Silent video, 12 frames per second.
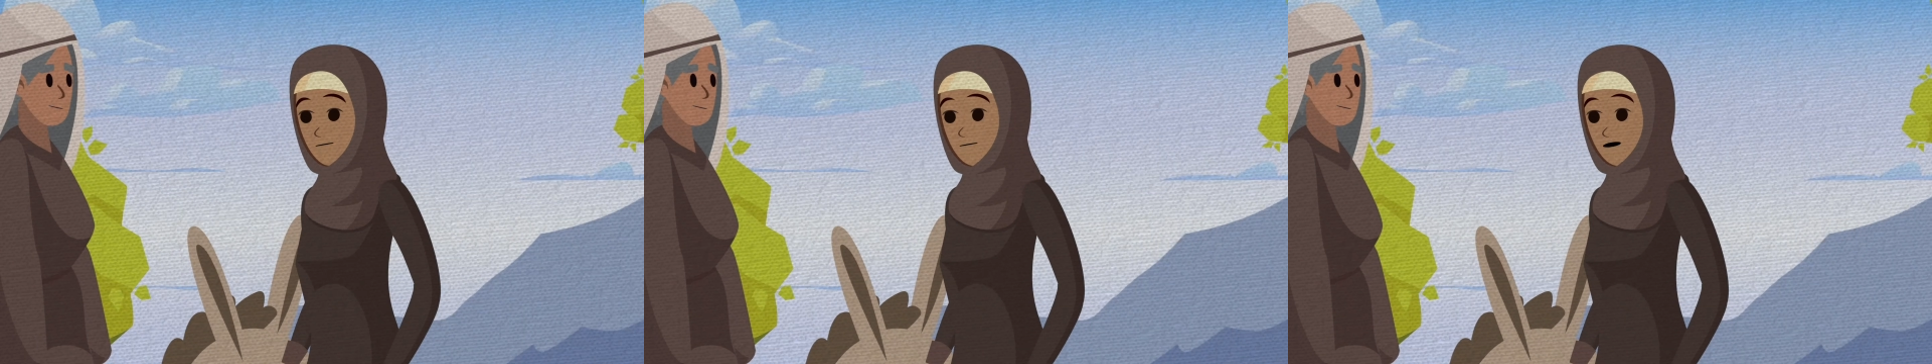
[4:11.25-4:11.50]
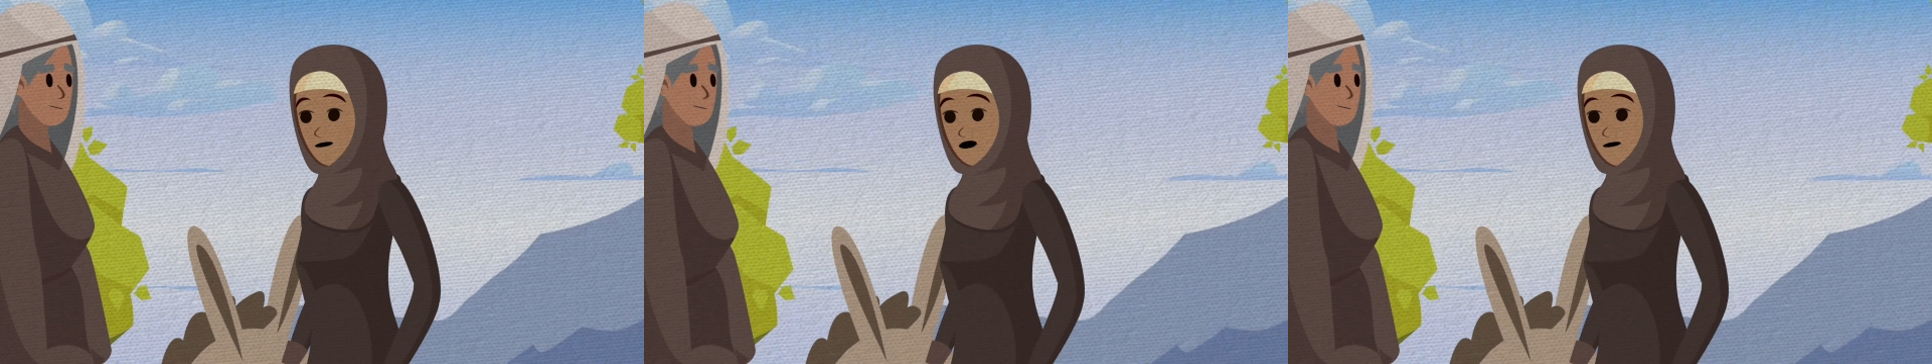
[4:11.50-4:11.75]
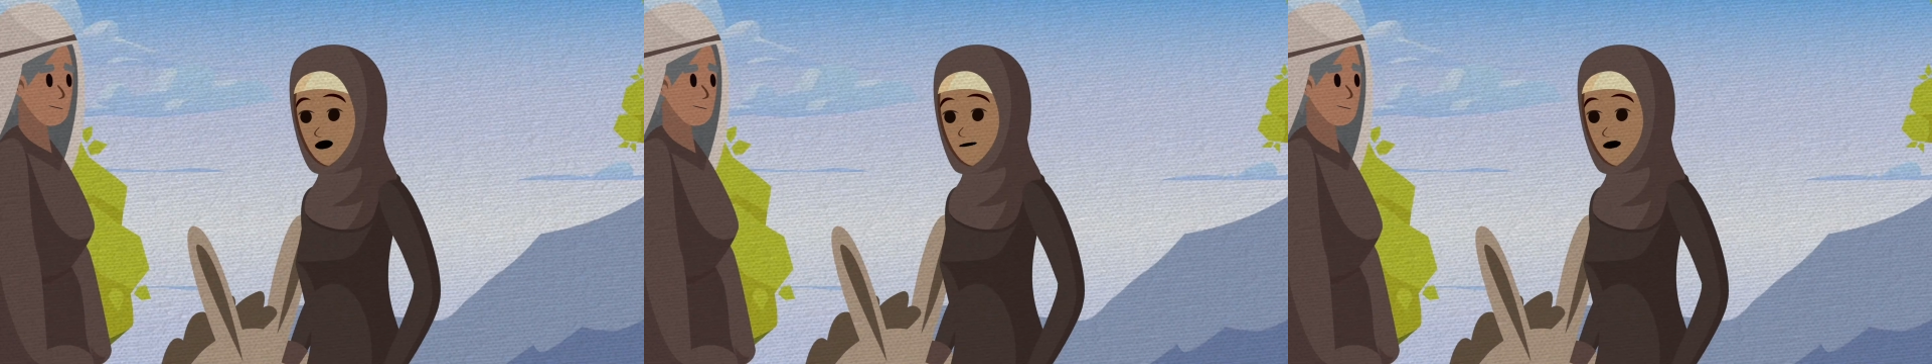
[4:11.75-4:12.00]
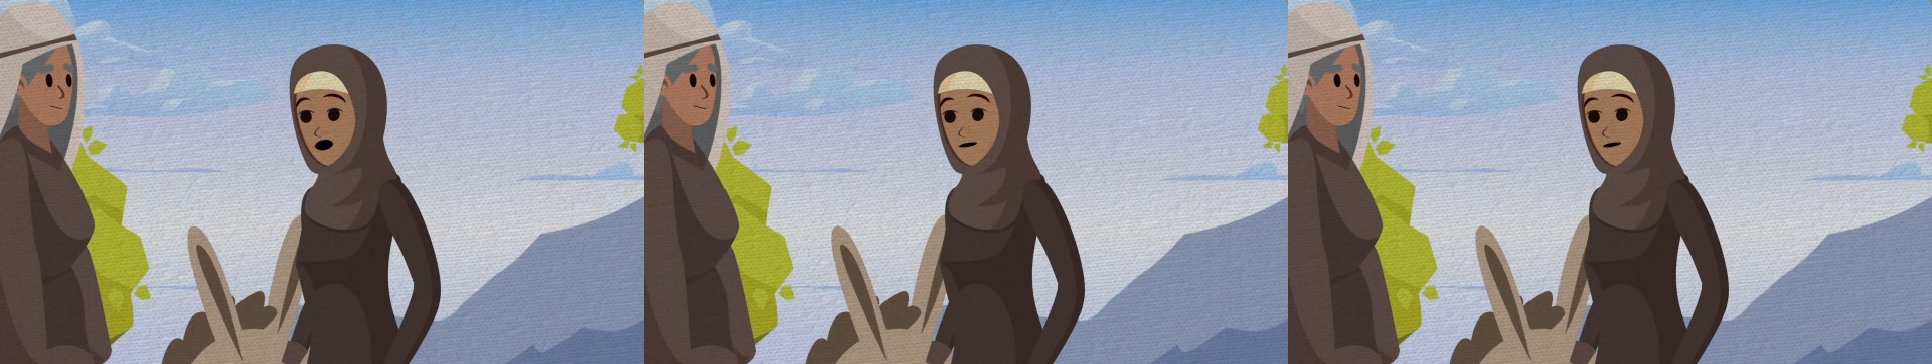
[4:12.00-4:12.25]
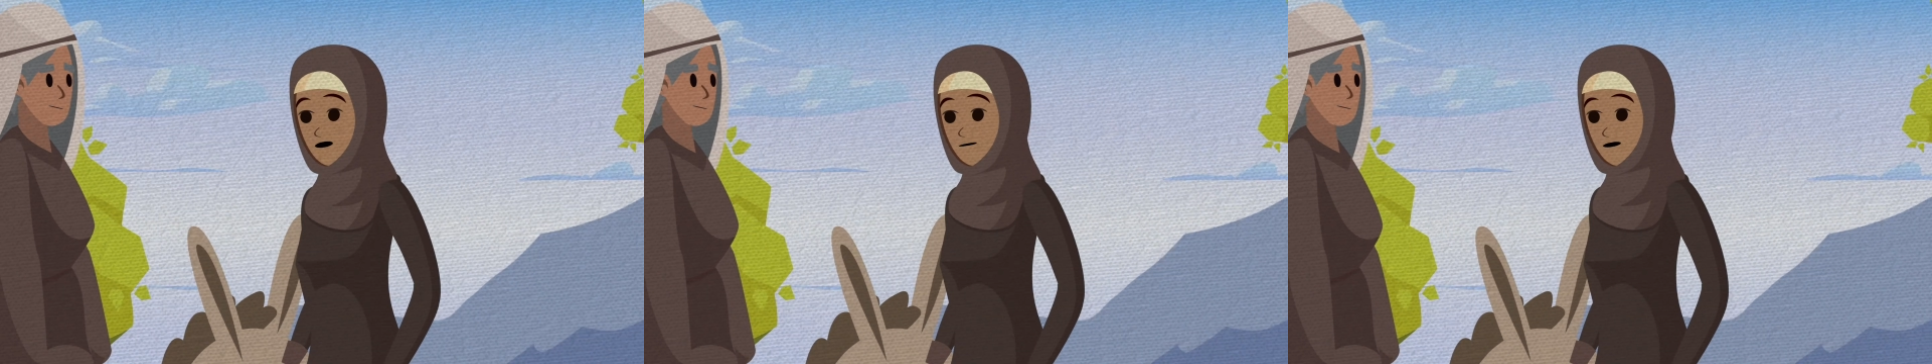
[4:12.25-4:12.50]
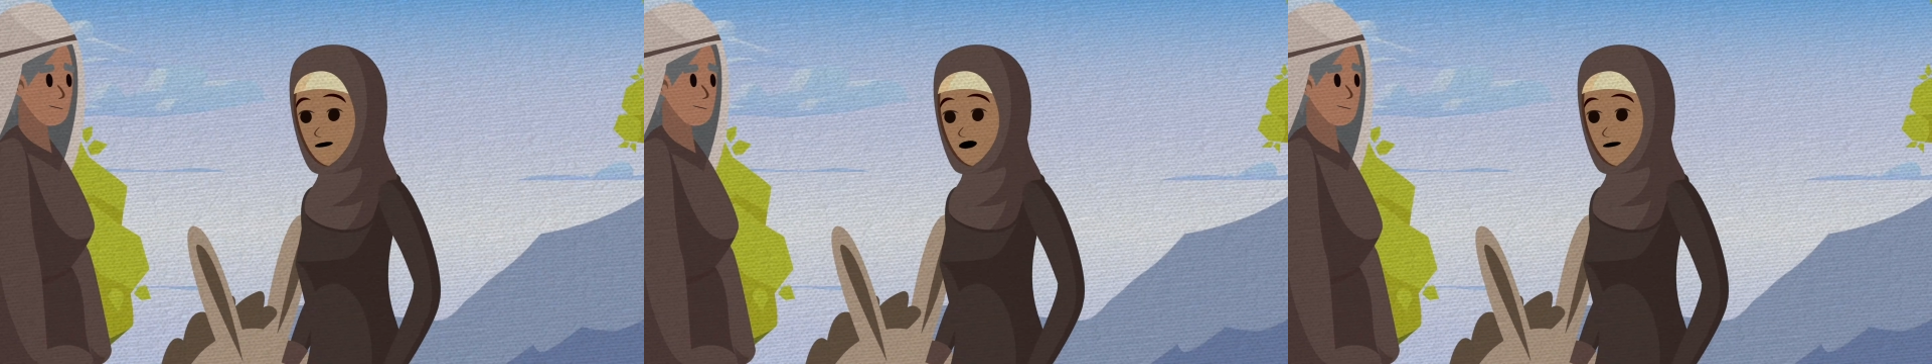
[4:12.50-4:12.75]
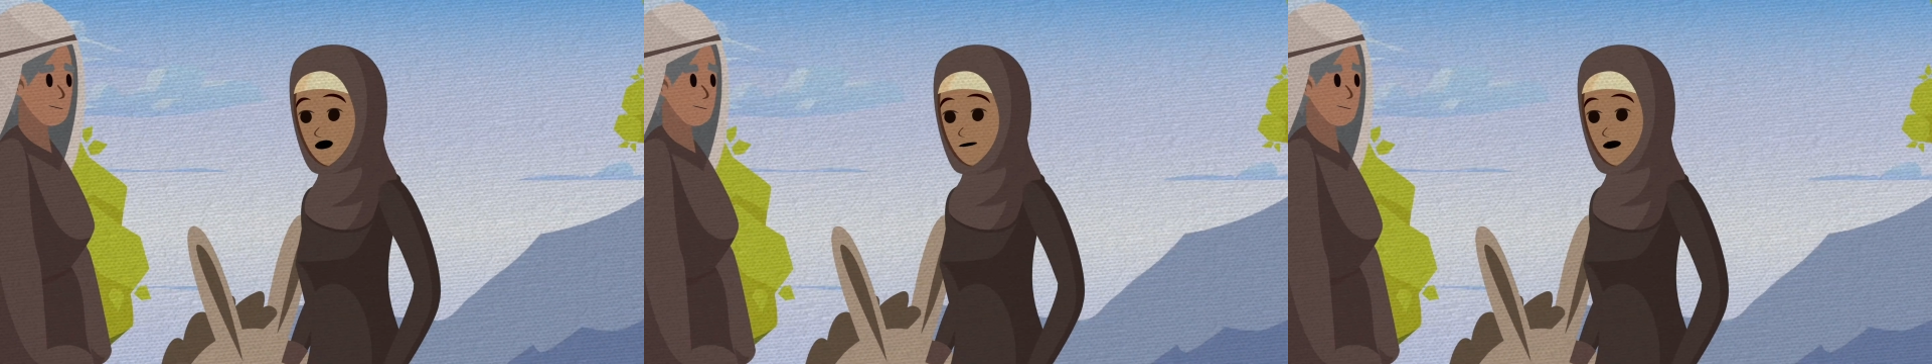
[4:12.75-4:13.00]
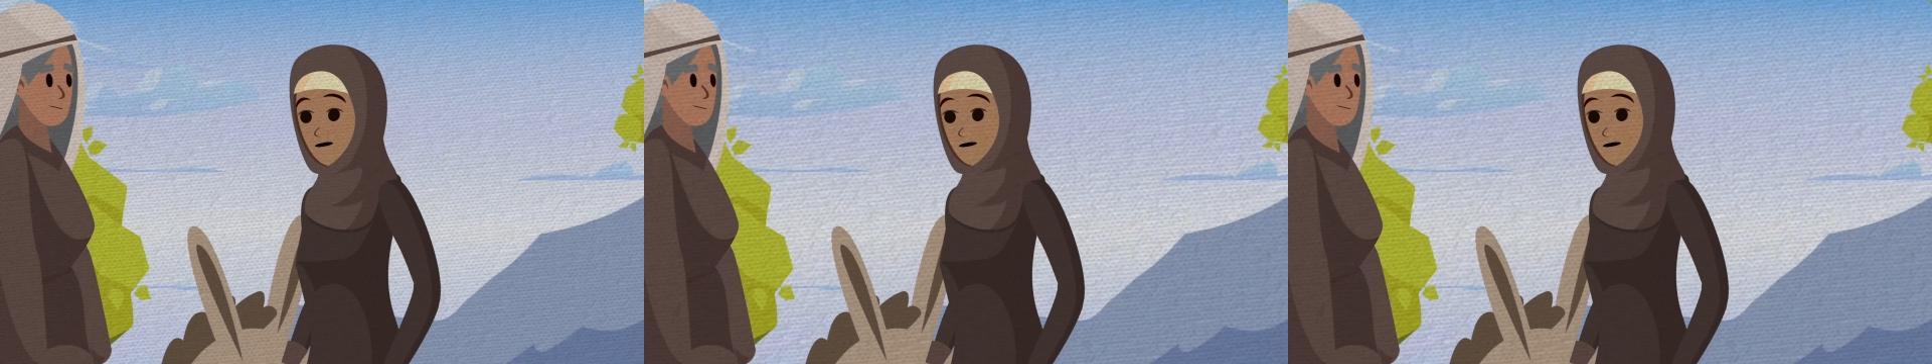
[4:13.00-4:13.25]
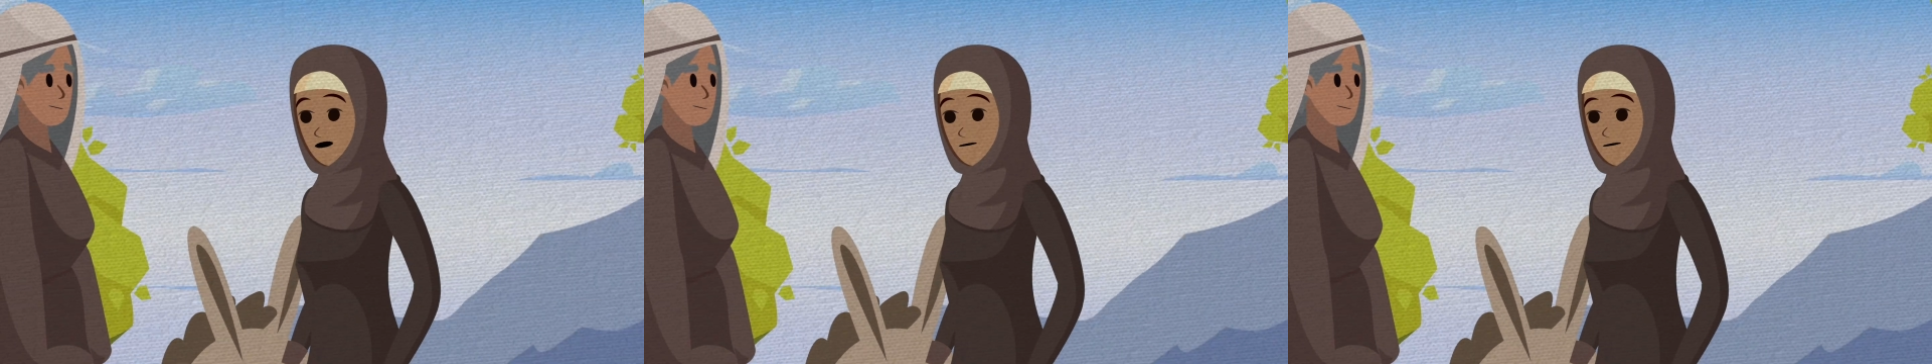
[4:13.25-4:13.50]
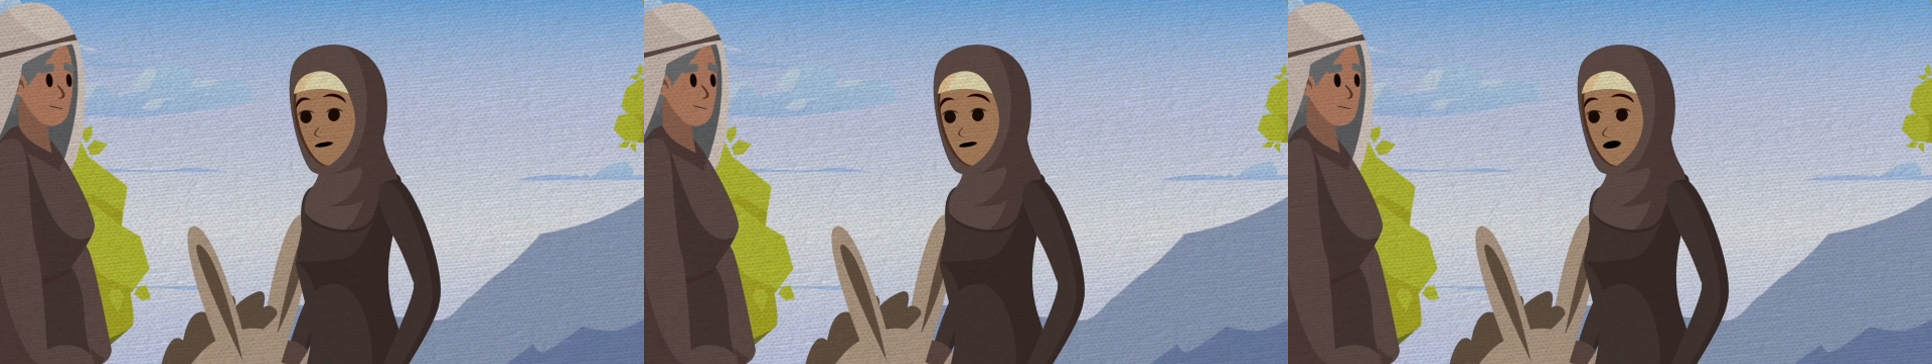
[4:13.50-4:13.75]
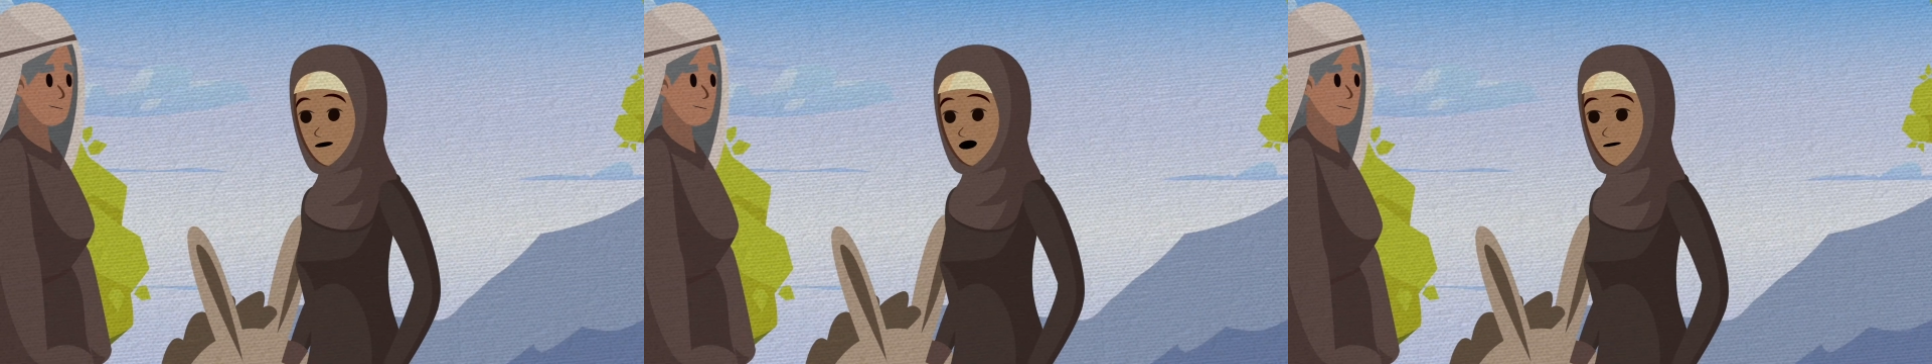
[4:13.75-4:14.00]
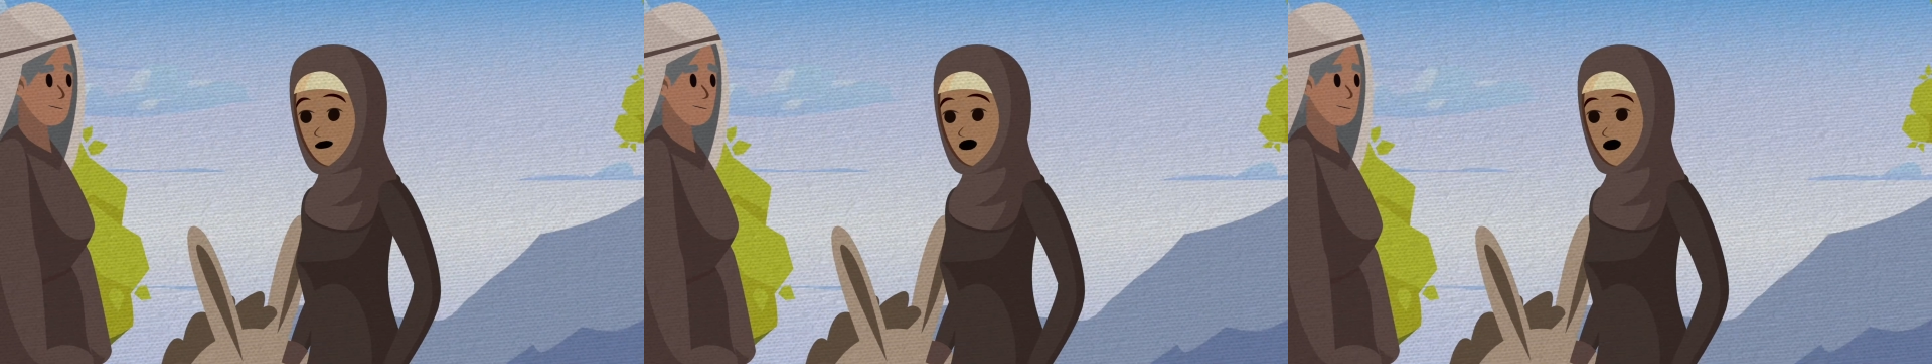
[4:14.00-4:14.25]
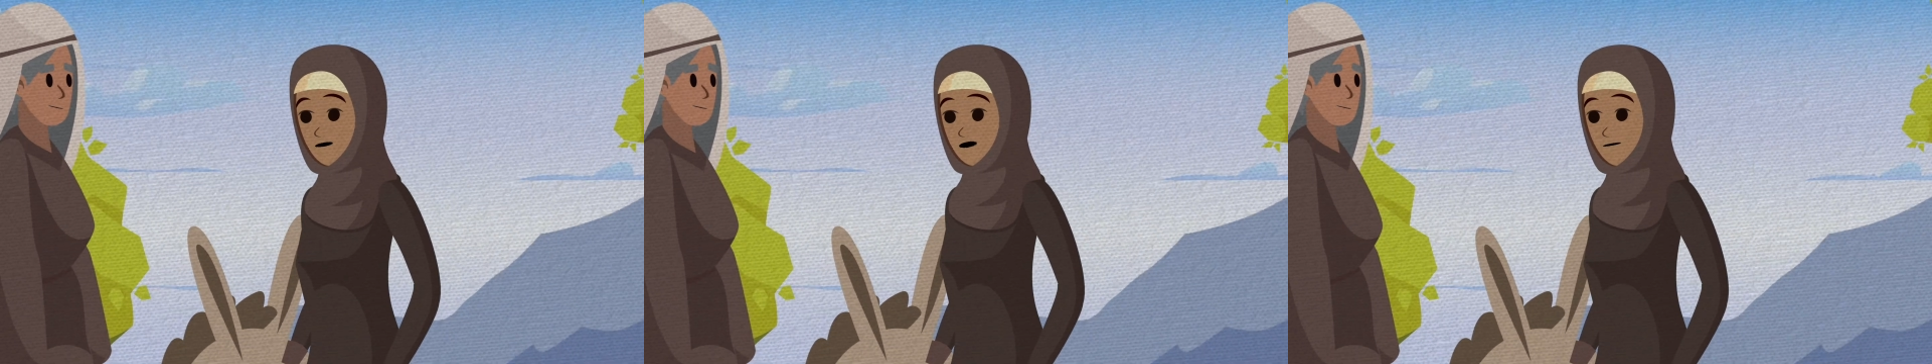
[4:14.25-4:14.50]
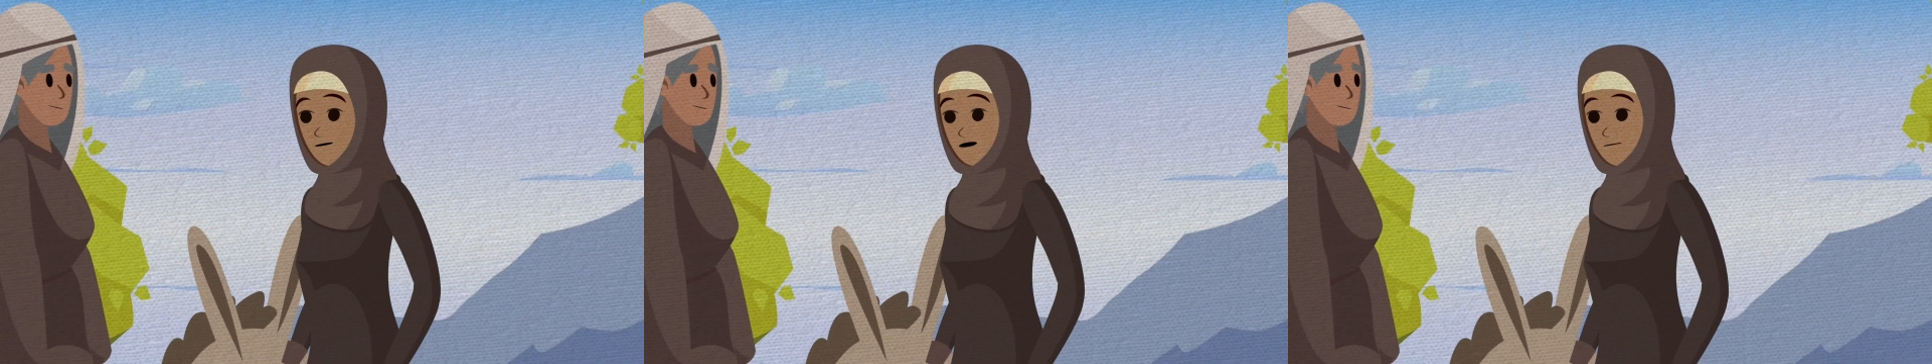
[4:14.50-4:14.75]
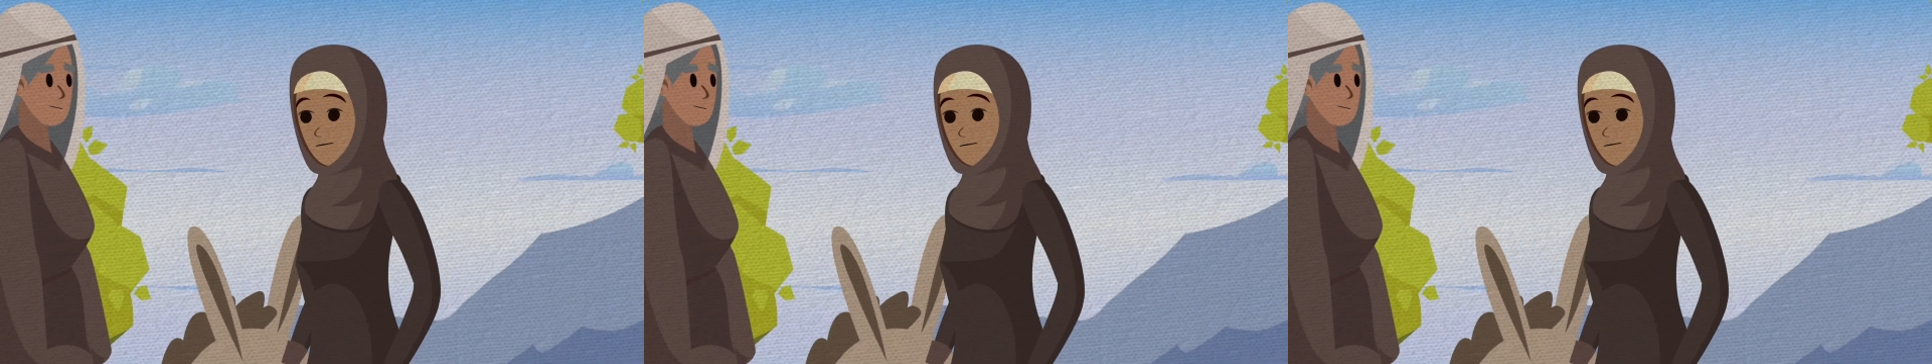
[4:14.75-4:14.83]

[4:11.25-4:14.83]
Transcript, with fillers: Your people are my people. Your God is my God."